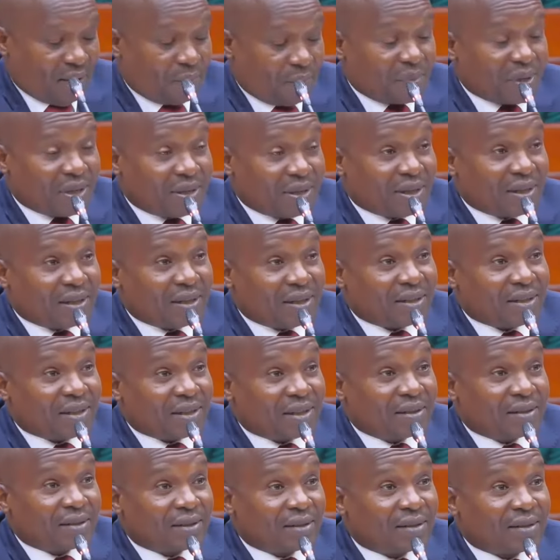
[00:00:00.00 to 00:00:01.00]
I've been
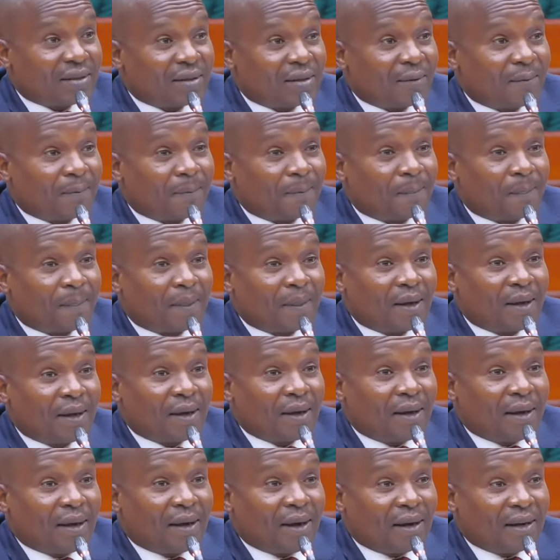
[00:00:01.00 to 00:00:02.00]
diligent.
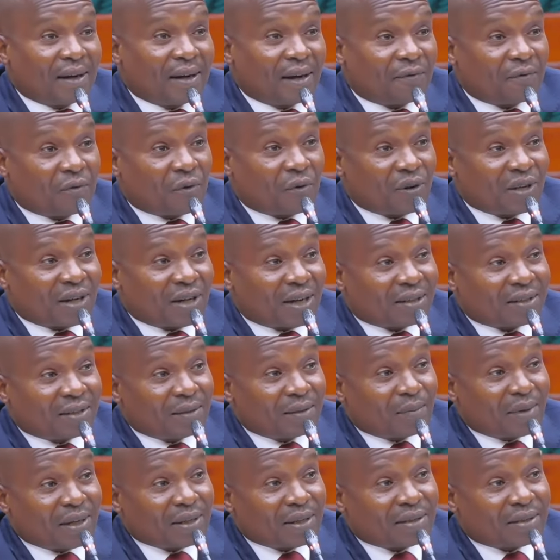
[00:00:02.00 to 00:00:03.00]
And I've
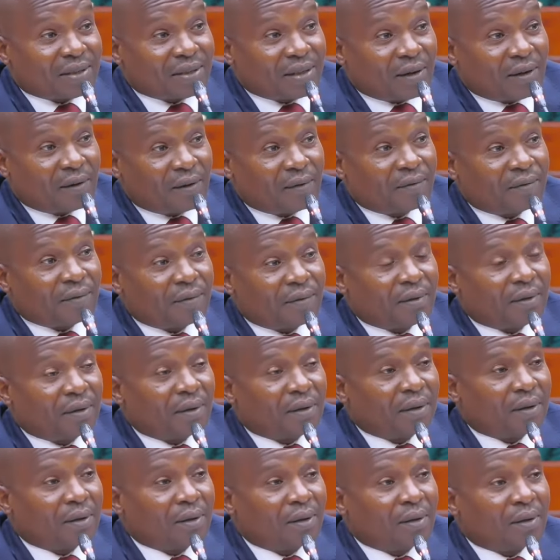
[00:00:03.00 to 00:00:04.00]
conducted myself
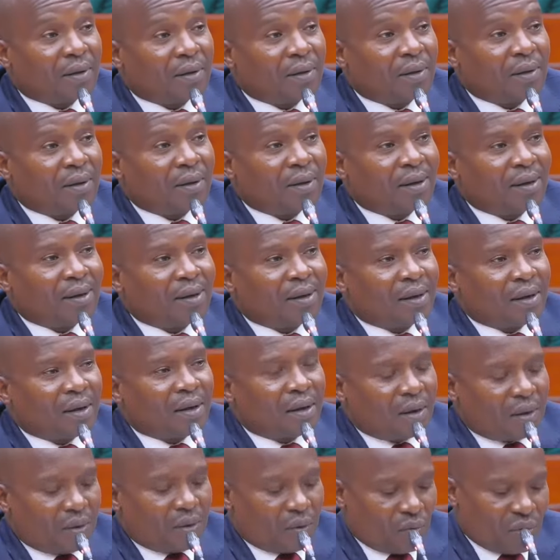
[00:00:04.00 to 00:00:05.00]

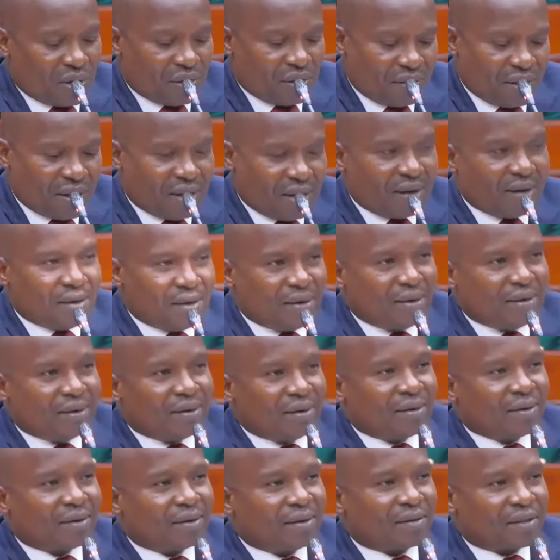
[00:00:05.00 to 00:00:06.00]

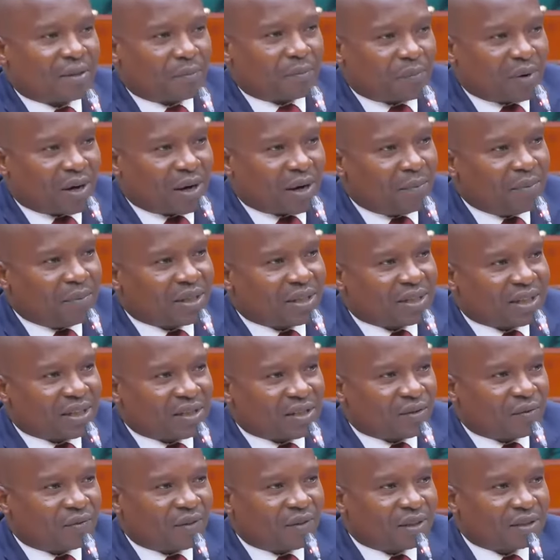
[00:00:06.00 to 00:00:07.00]
within the
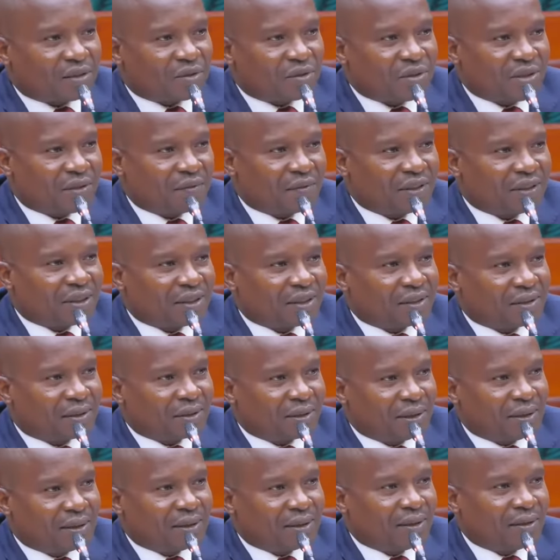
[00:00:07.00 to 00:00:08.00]
parameters of Article
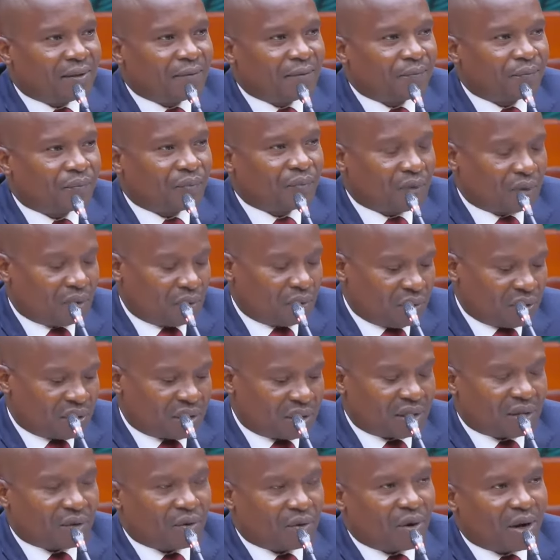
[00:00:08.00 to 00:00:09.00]
73,
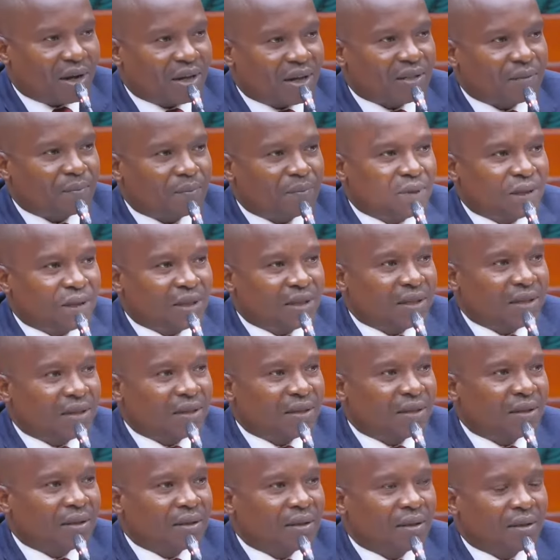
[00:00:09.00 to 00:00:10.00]
which requires
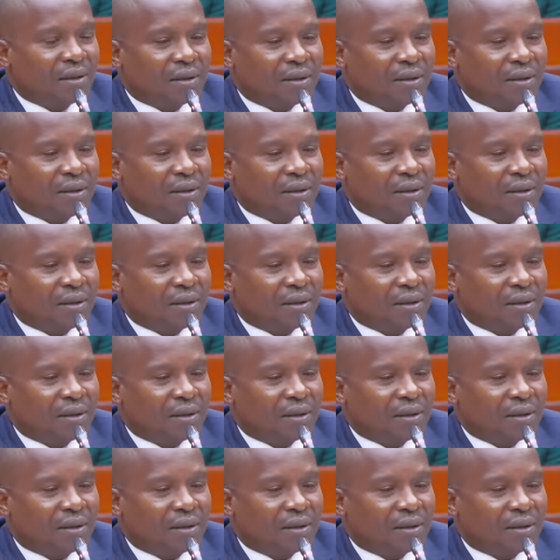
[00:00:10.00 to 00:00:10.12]
me